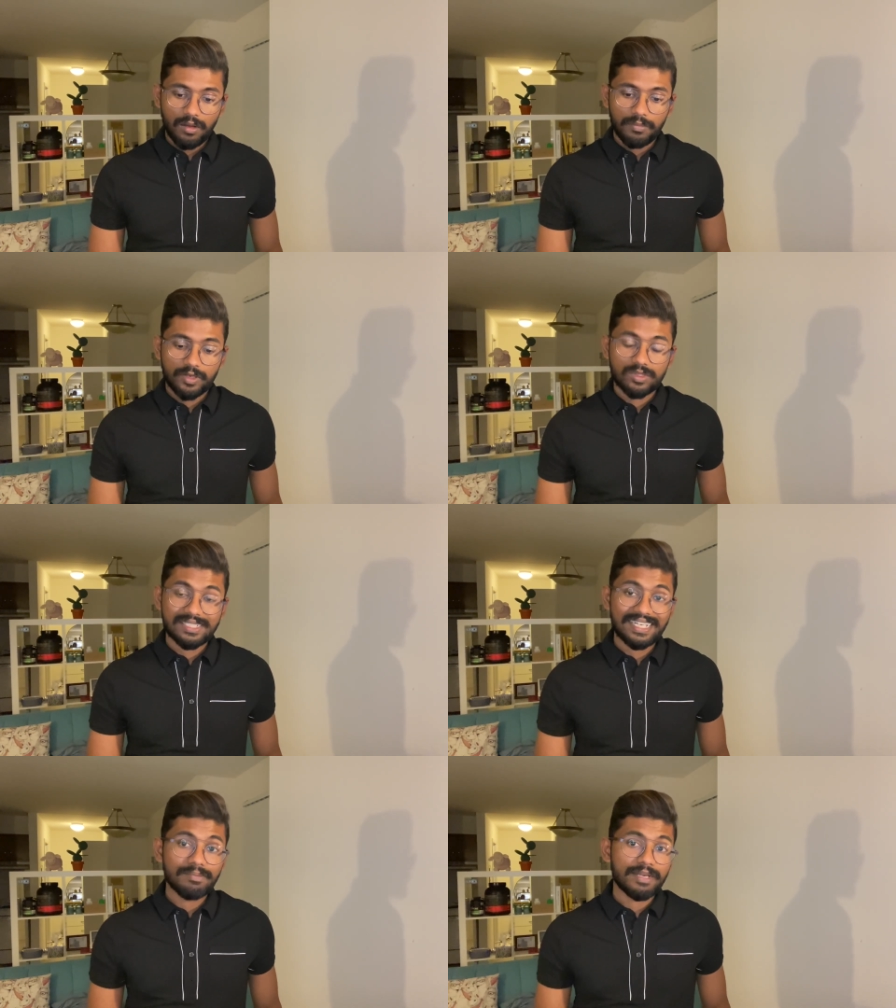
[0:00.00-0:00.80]
It was
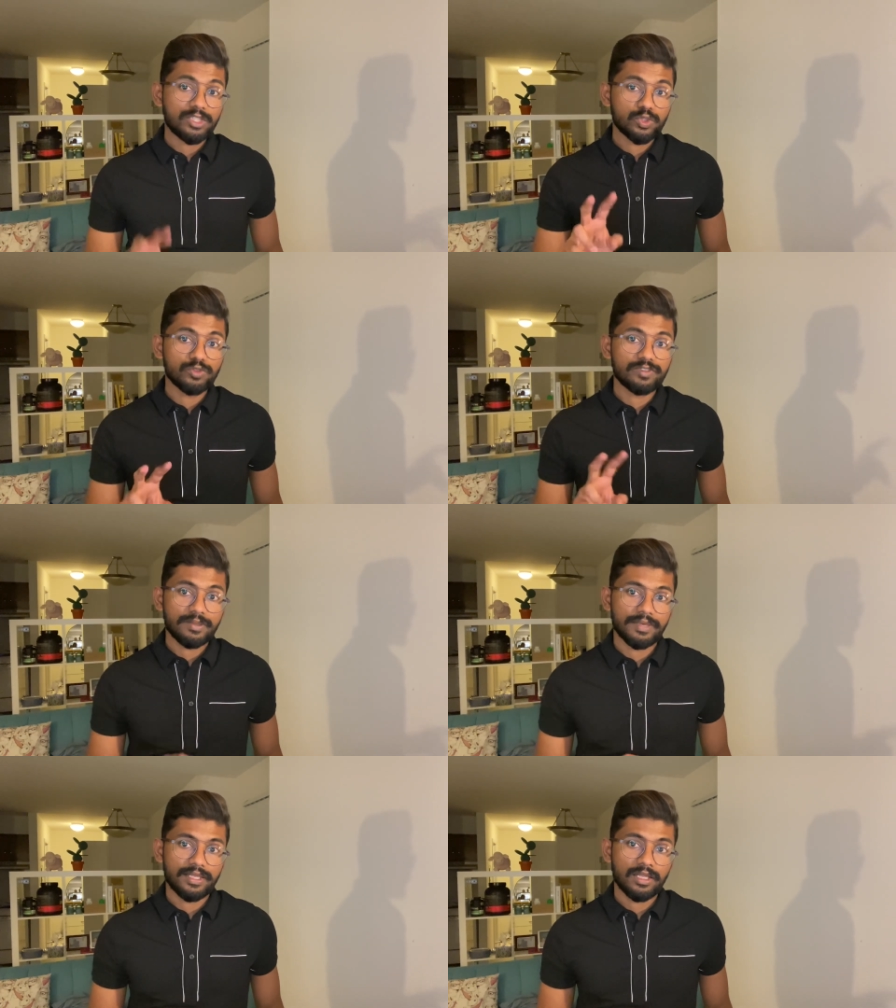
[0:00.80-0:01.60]
led by two
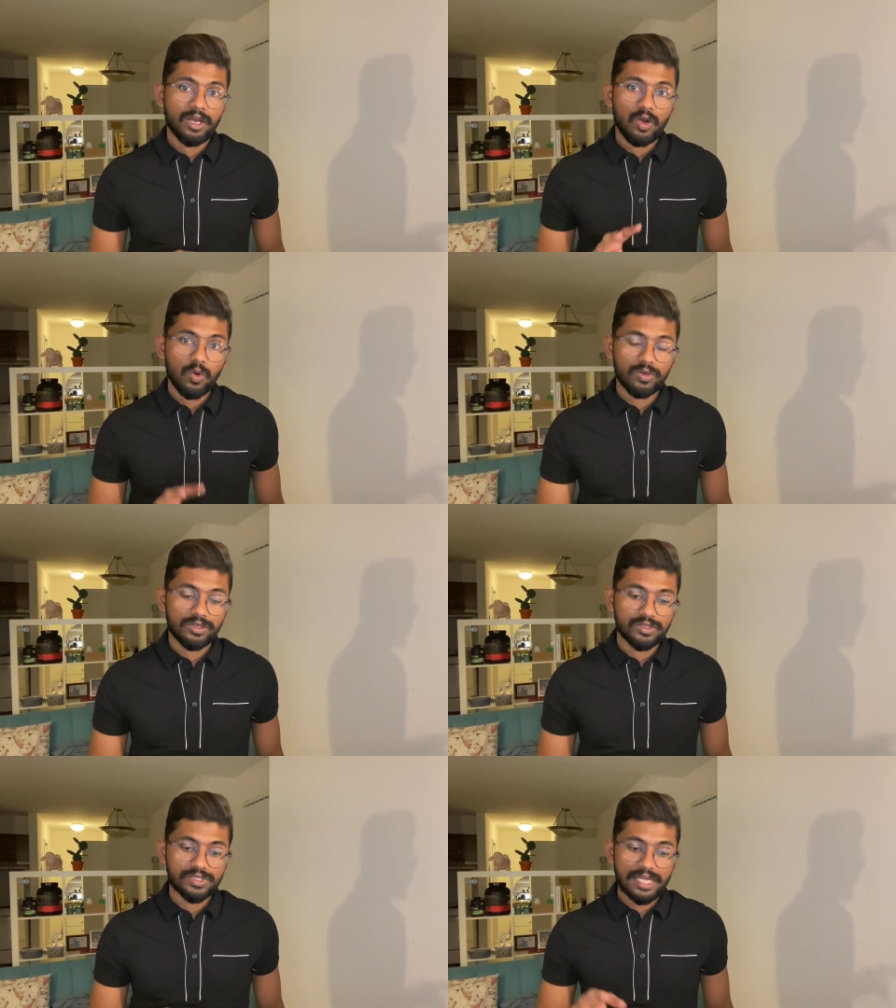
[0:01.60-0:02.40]
female
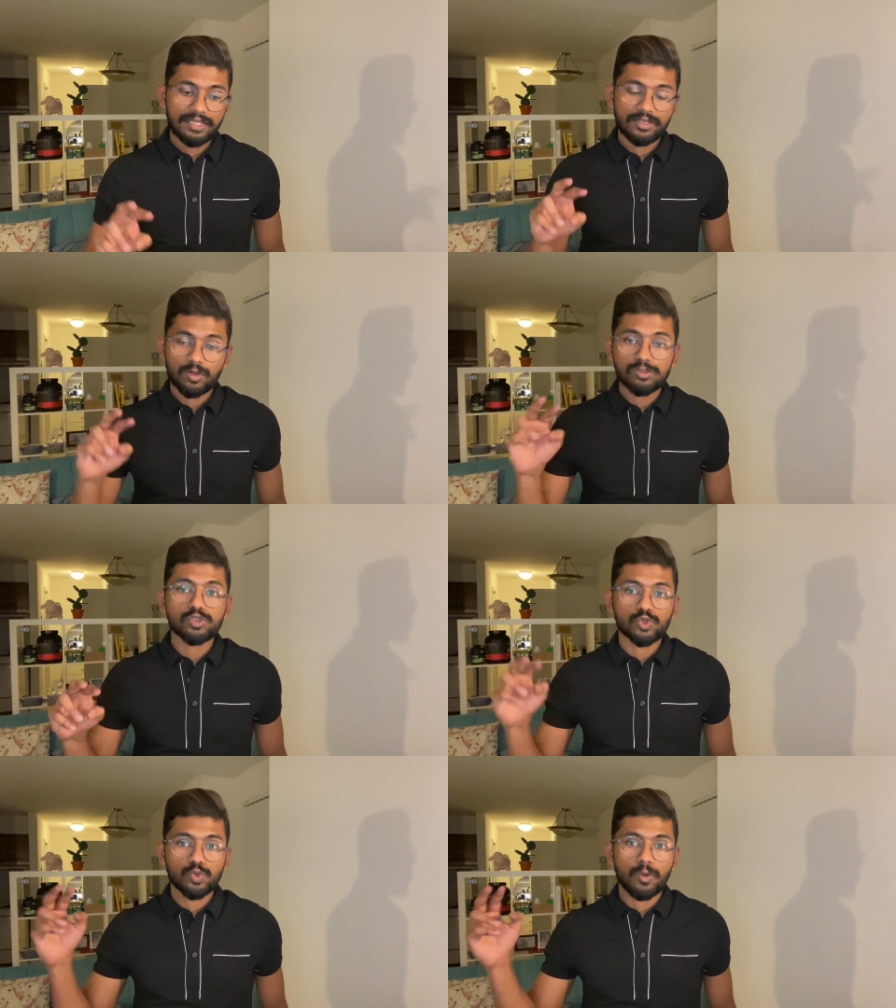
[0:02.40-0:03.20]
owners, and there are also
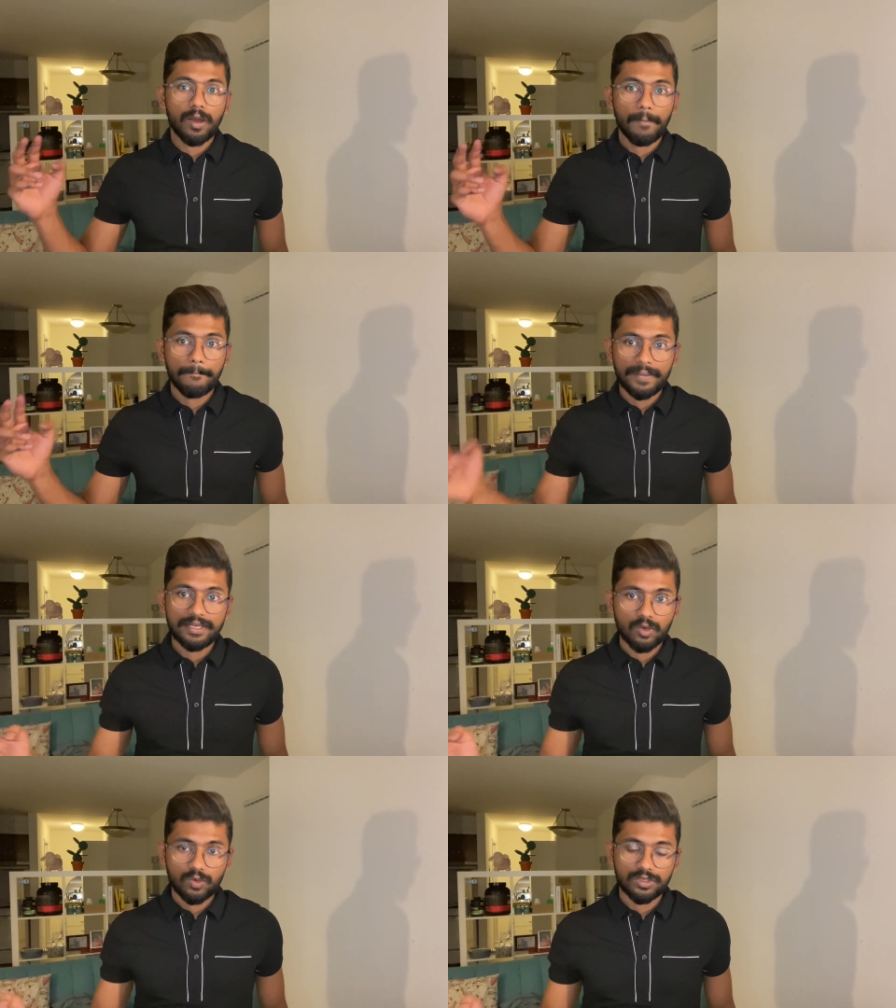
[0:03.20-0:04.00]
two
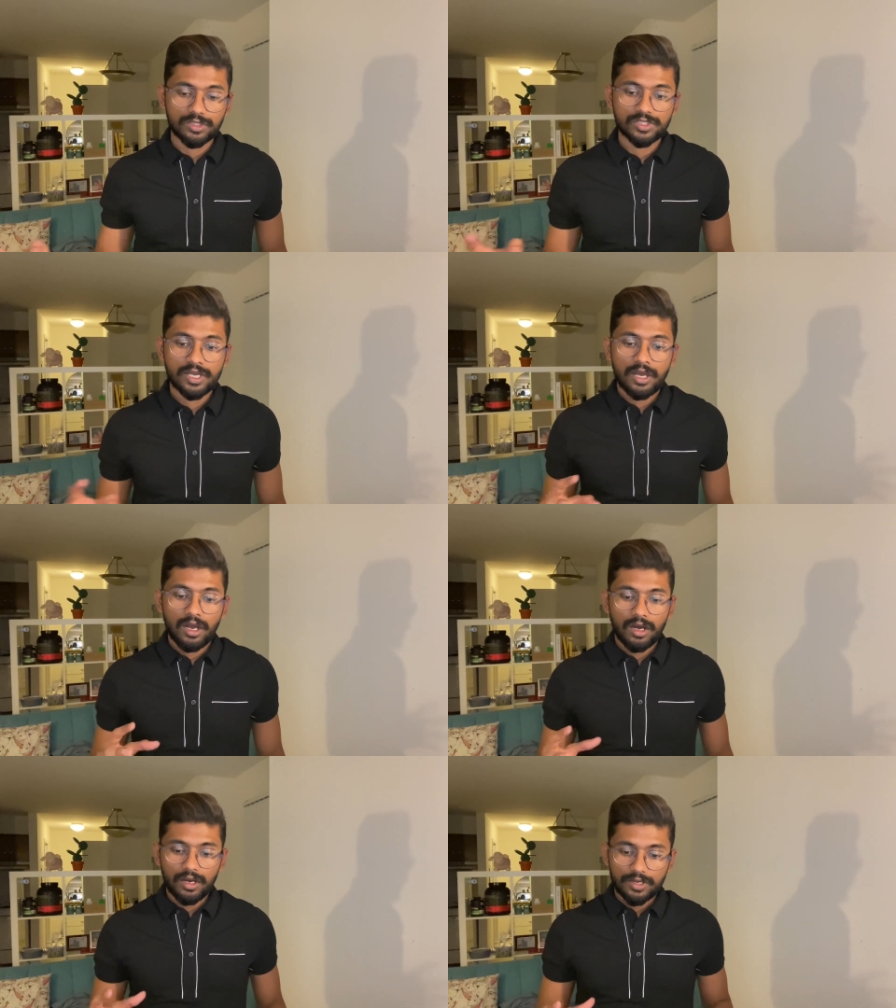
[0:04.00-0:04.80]
male owners.
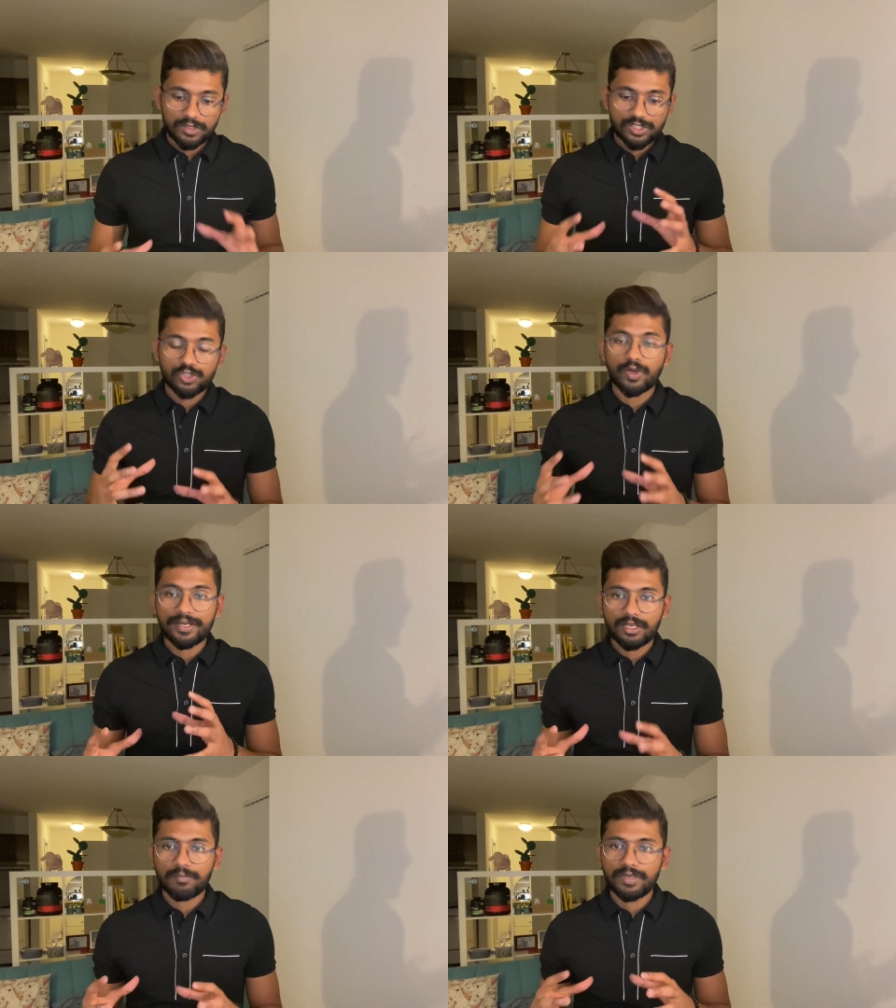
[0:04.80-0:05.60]
It was a
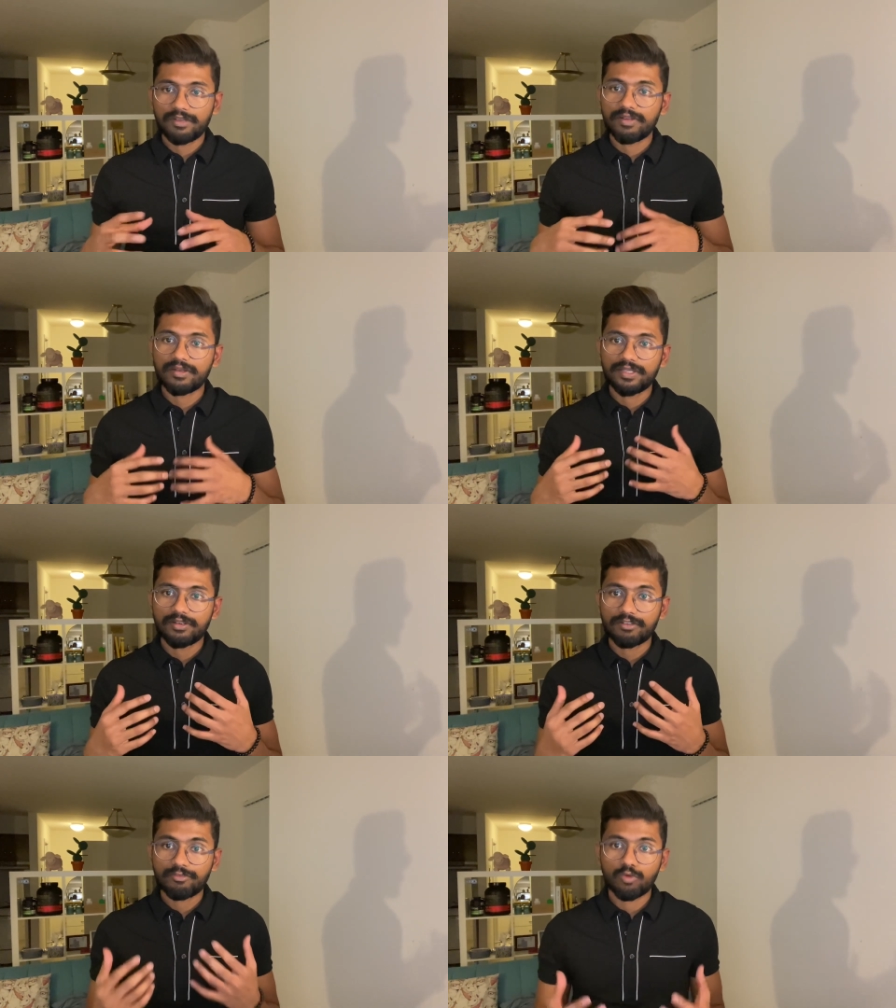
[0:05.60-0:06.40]
joint company where
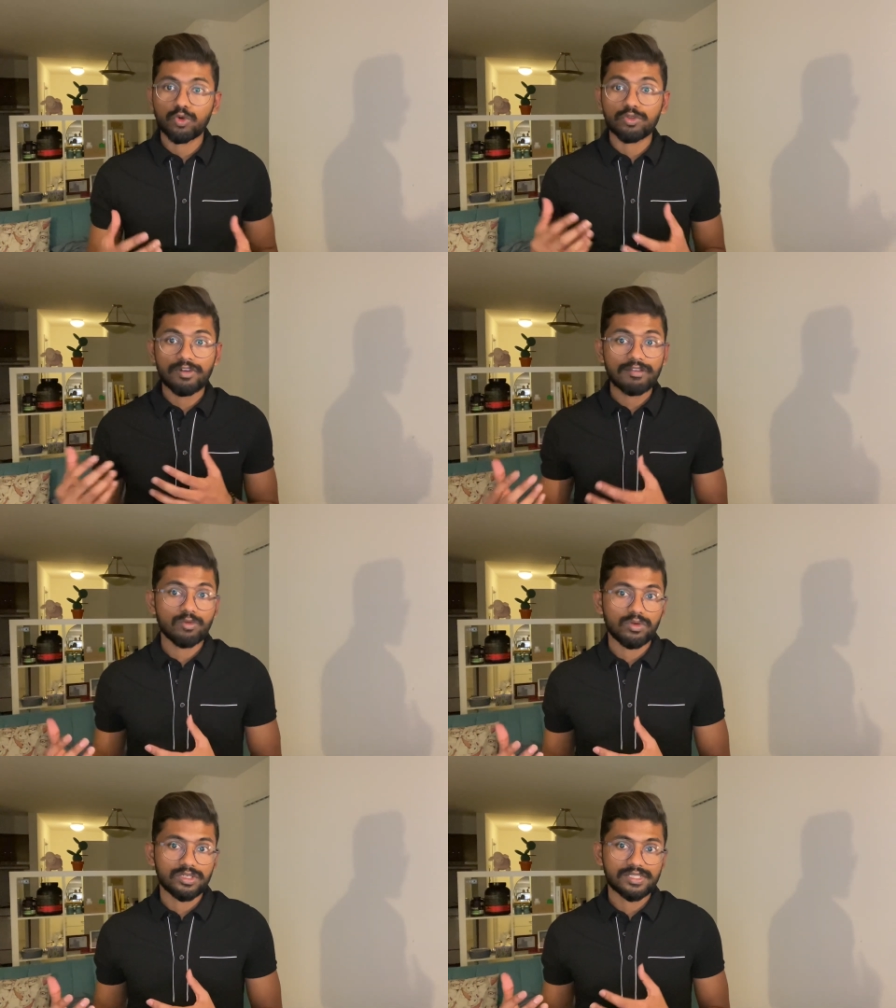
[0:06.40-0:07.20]
there are 4 to 5
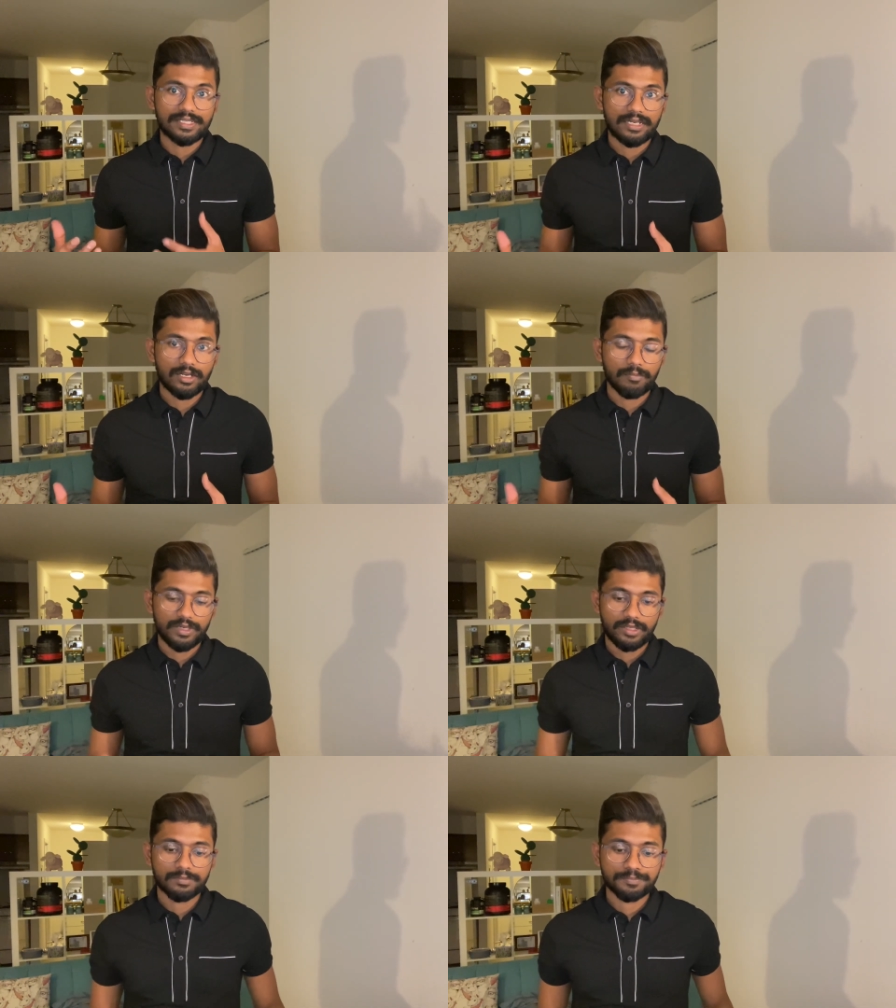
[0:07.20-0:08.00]
owners in that company.